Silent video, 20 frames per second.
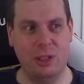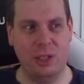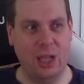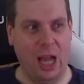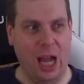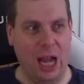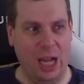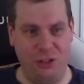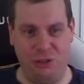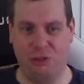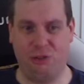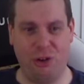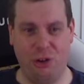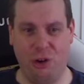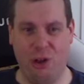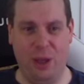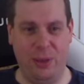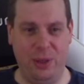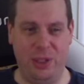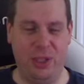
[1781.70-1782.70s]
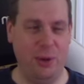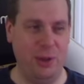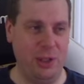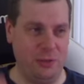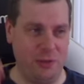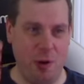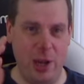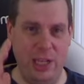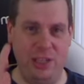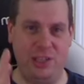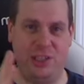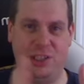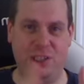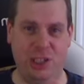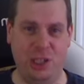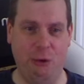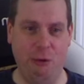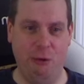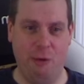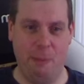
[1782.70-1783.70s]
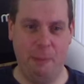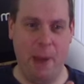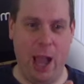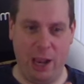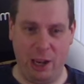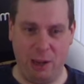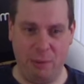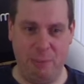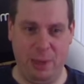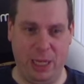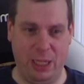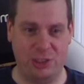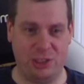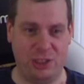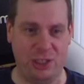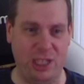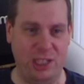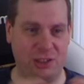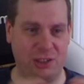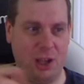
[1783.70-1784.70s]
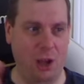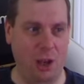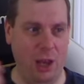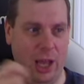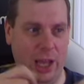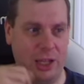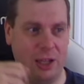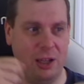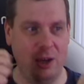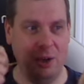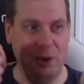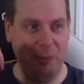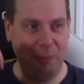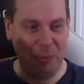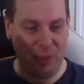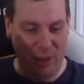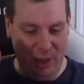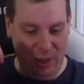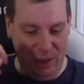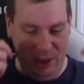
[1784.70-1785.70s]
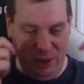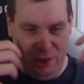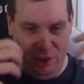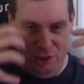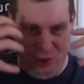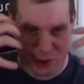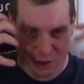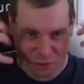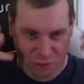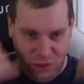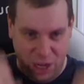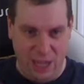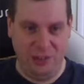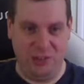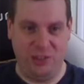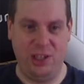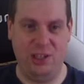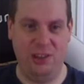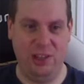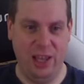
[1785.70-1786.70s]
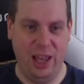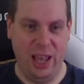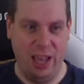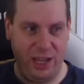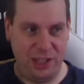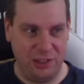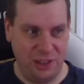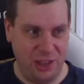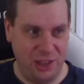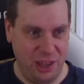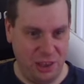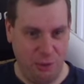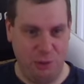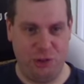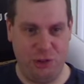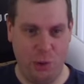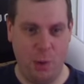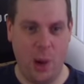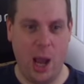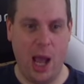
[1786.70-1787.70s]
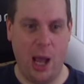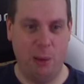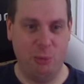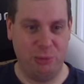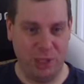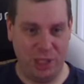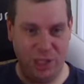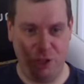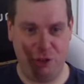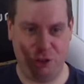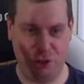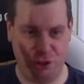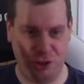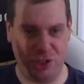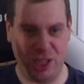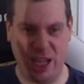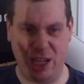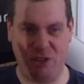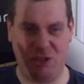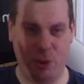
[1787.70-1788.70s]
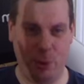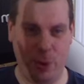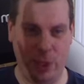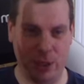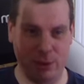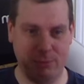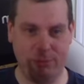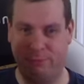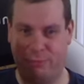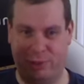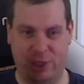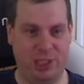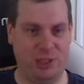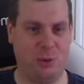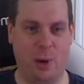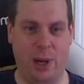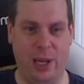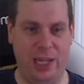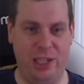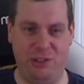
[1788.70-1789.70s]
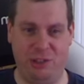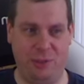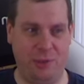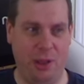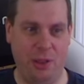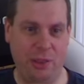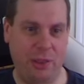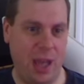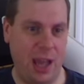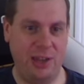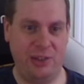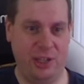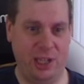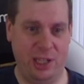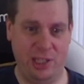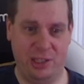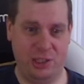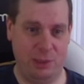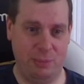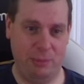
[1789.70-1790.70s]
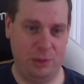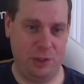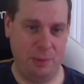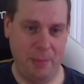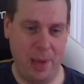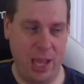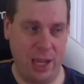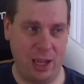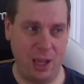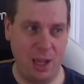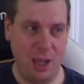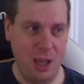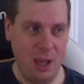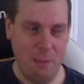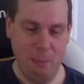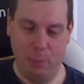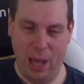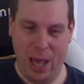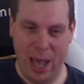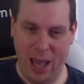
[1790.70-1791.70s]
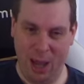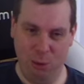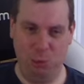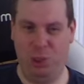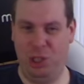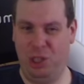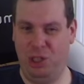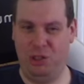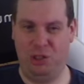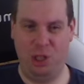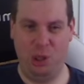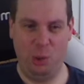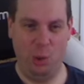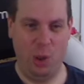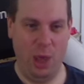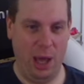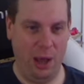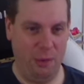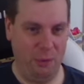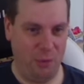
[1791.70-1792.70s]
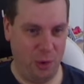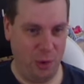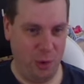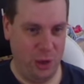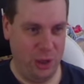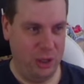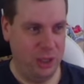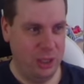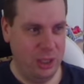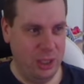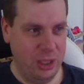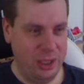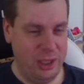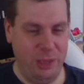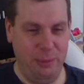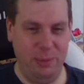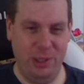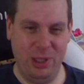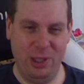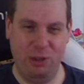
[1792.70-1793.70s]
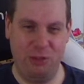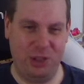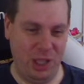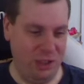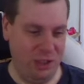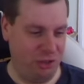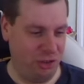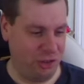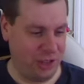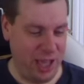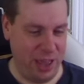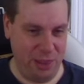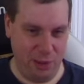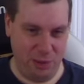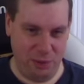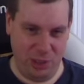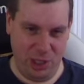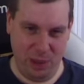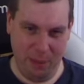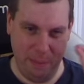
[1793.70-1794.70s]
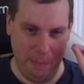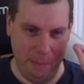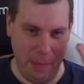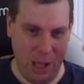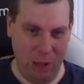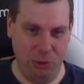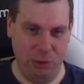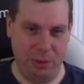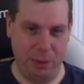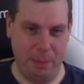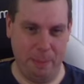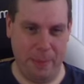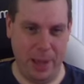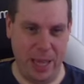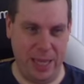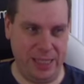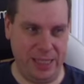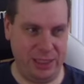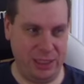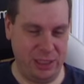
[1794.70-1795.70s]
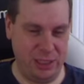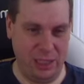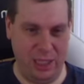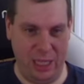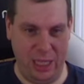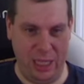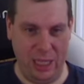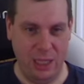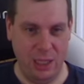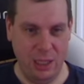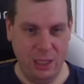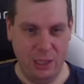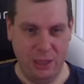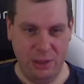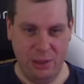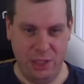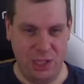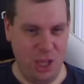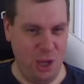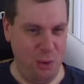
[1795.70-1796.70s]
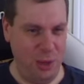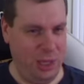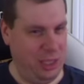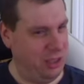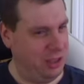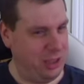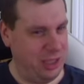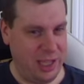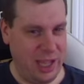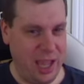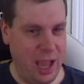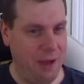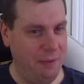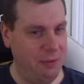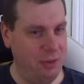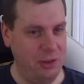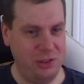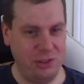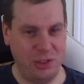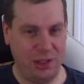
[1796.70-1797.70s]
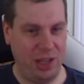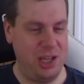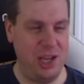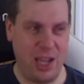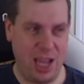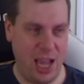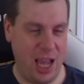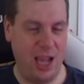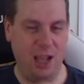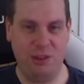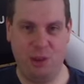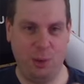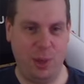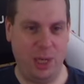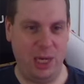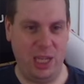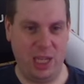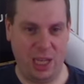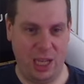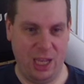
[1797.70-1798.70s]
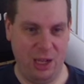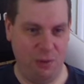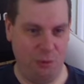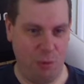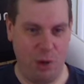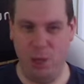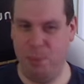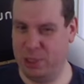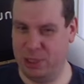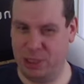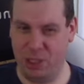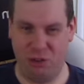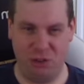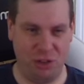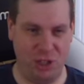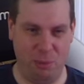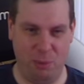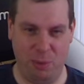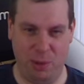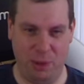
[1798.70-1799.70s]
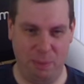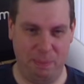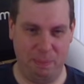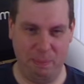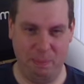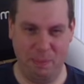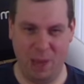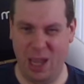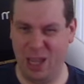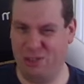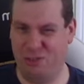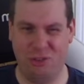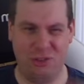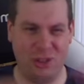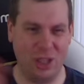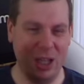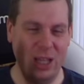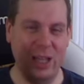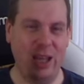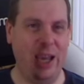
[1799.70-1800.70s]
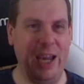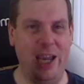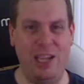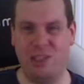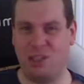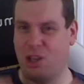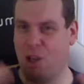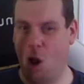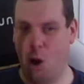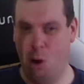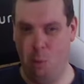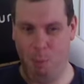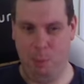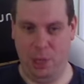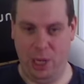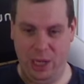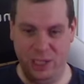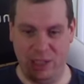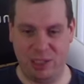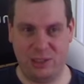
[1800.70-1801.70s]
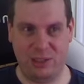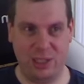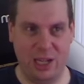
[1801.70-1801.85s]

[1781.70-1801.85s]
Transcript: I just don't know how they do it. It's very easy to do with a mech because it's got like, there's the chassis and the legs, and then there are two arms, and it just sticks to it. So that's quite easy at their side to make. But how do you do that for a, you know, do you just get the, do you meld the base and the units together? So then you can't do any kind of repositioning with a, it's just, it's complex.